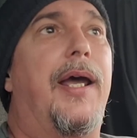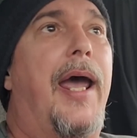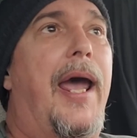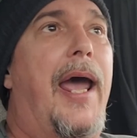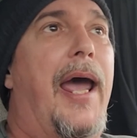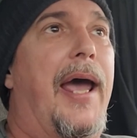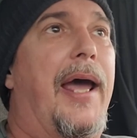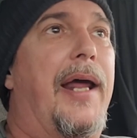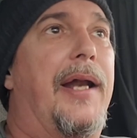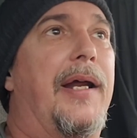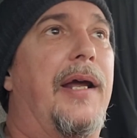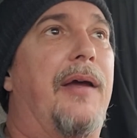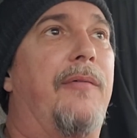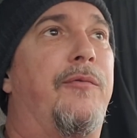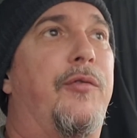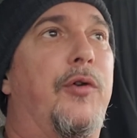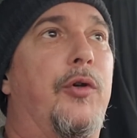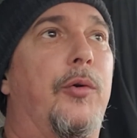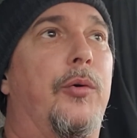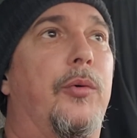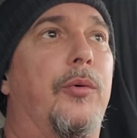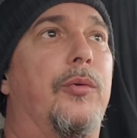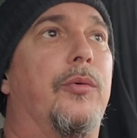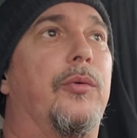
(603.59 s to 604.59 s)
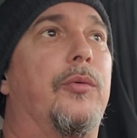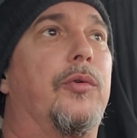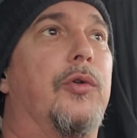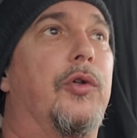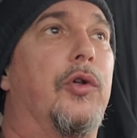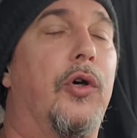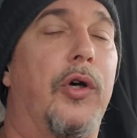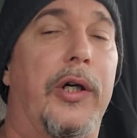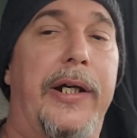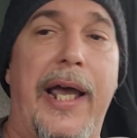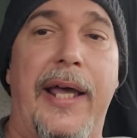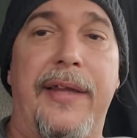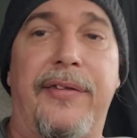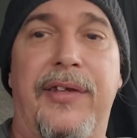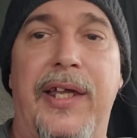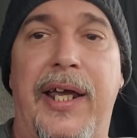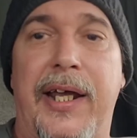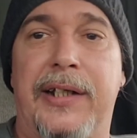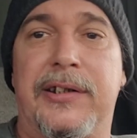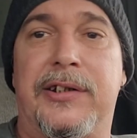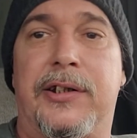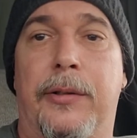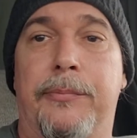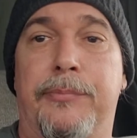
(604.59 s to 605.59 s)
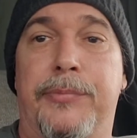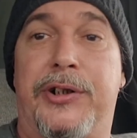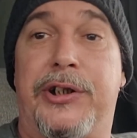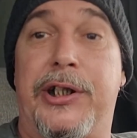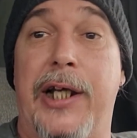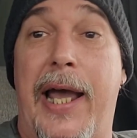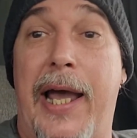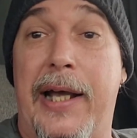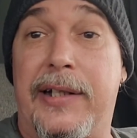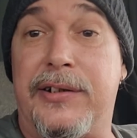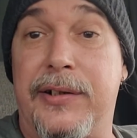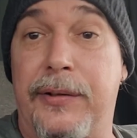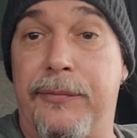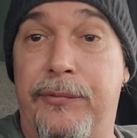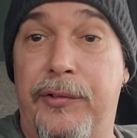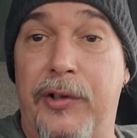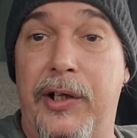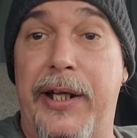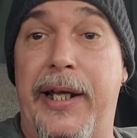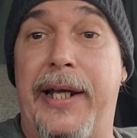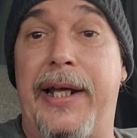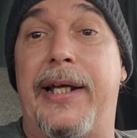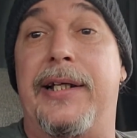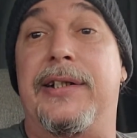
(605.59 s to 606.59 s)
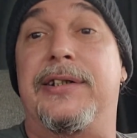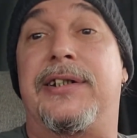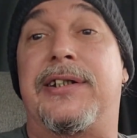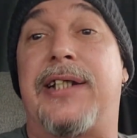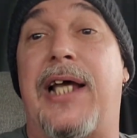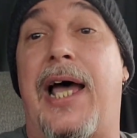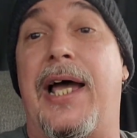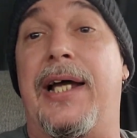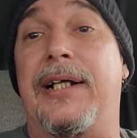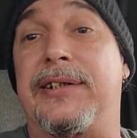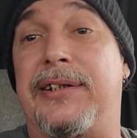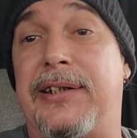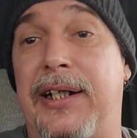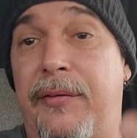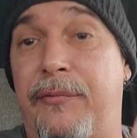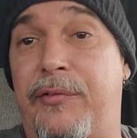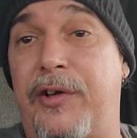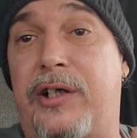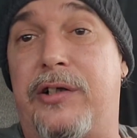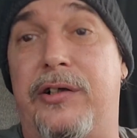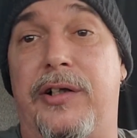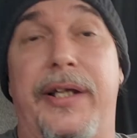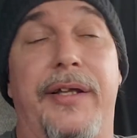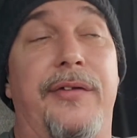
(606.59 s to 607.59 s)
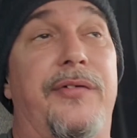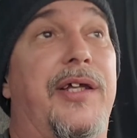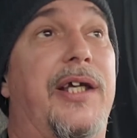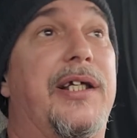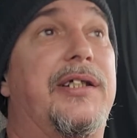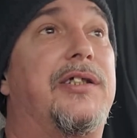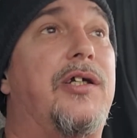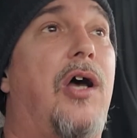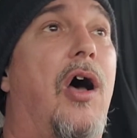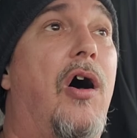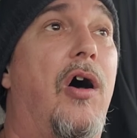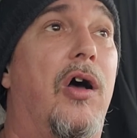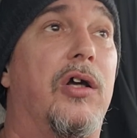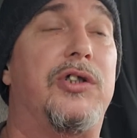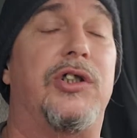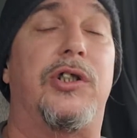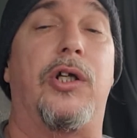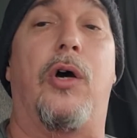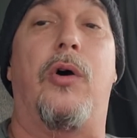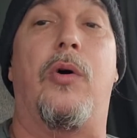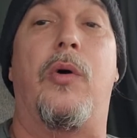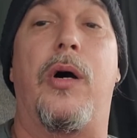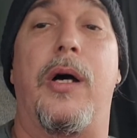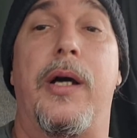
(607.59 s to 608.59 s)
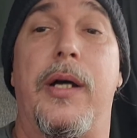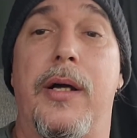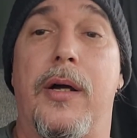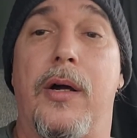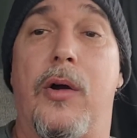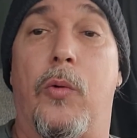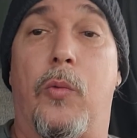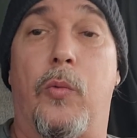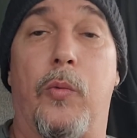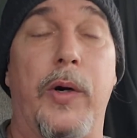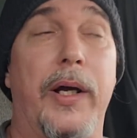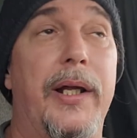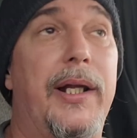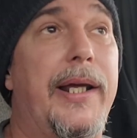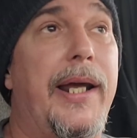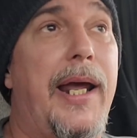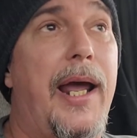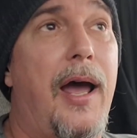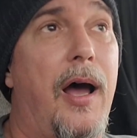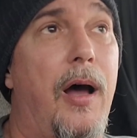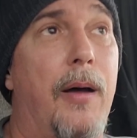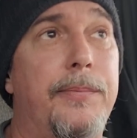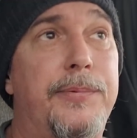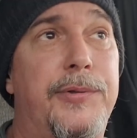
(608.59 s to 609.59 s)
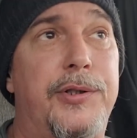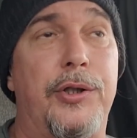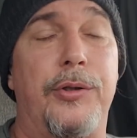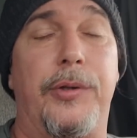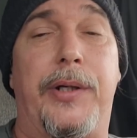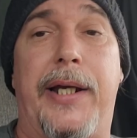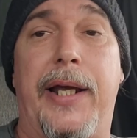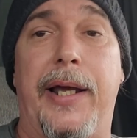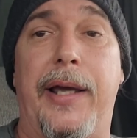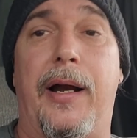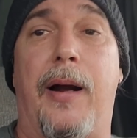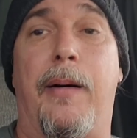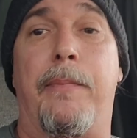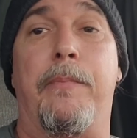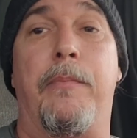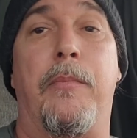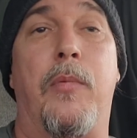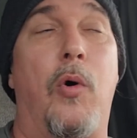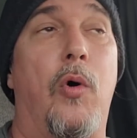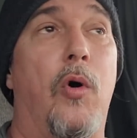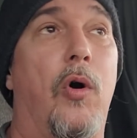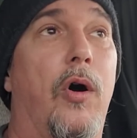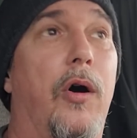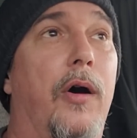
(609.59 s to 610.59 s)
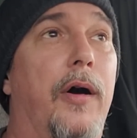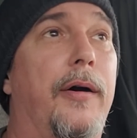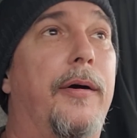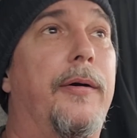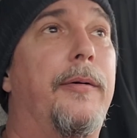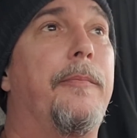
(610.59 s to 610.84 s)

And if you look at things objectively and scientifically, this also really helps you get a more